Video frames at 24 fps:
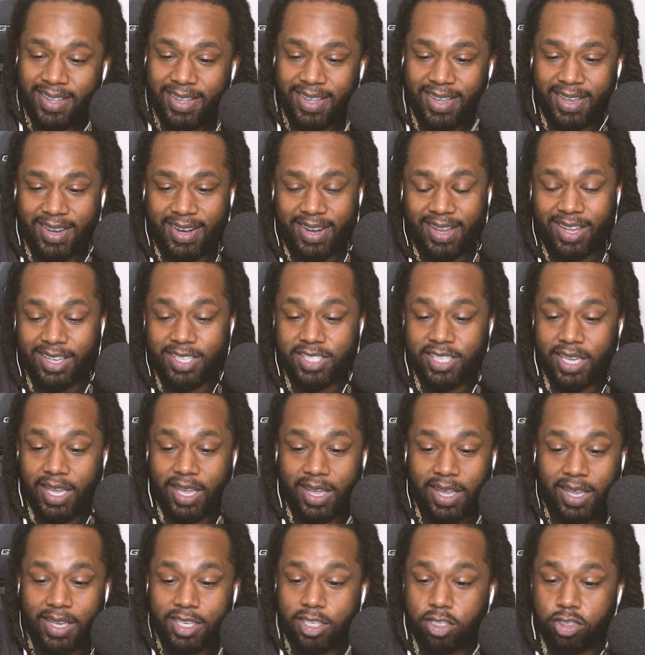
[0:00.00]
that nigga
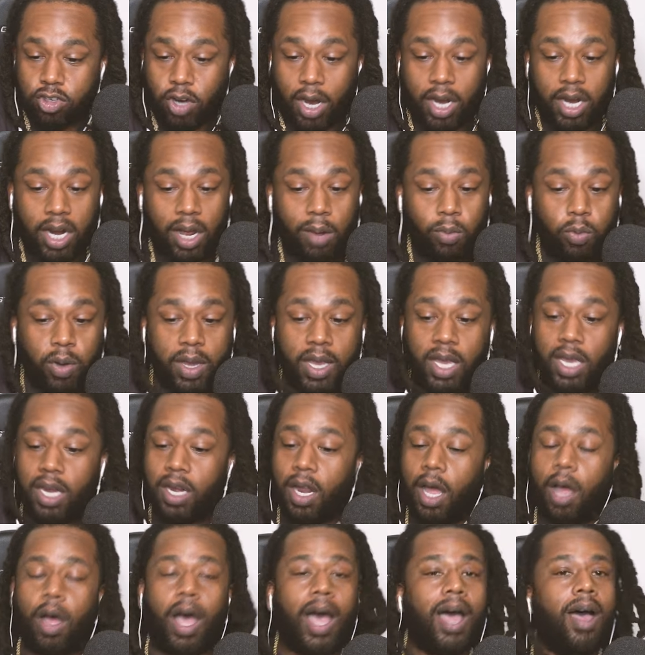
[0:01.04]
said straight up weed.
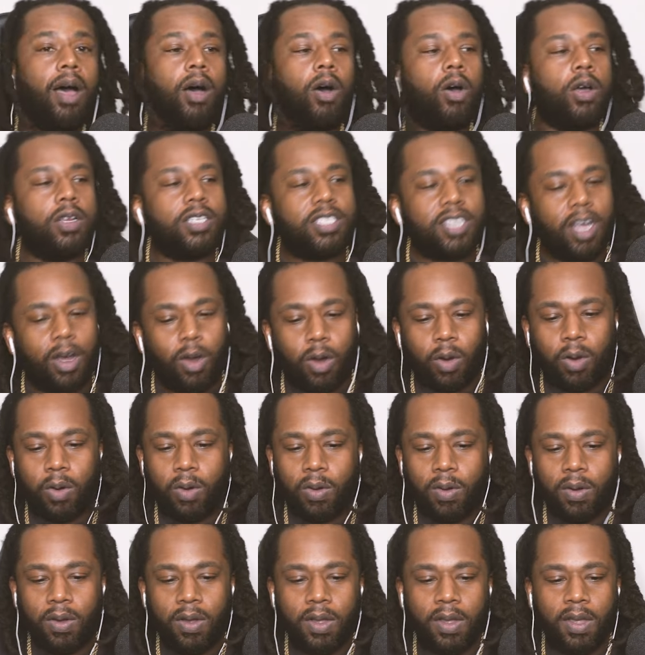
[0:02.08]
No, I don't.
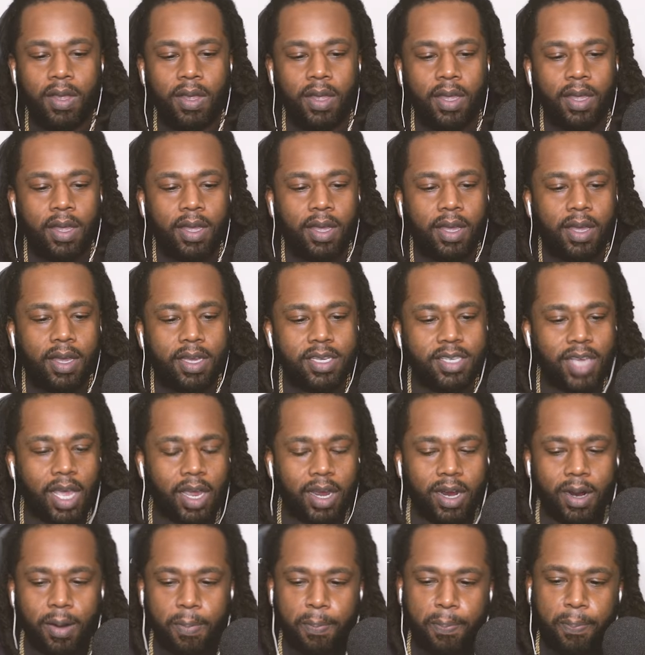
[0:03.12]
So, cause
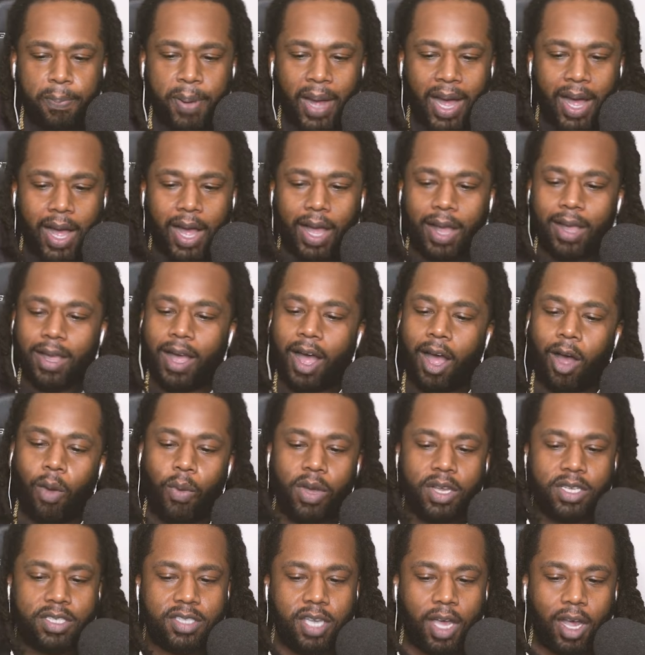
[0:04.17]
I hear Pac
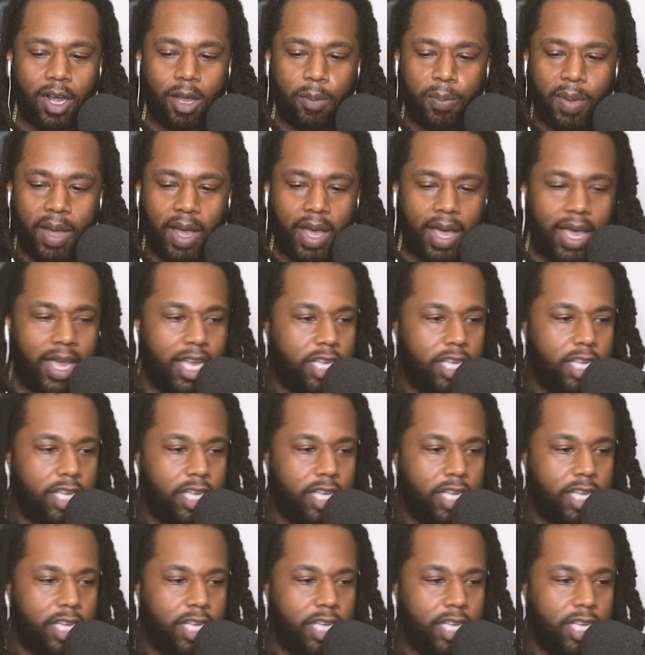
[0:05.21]
always talk about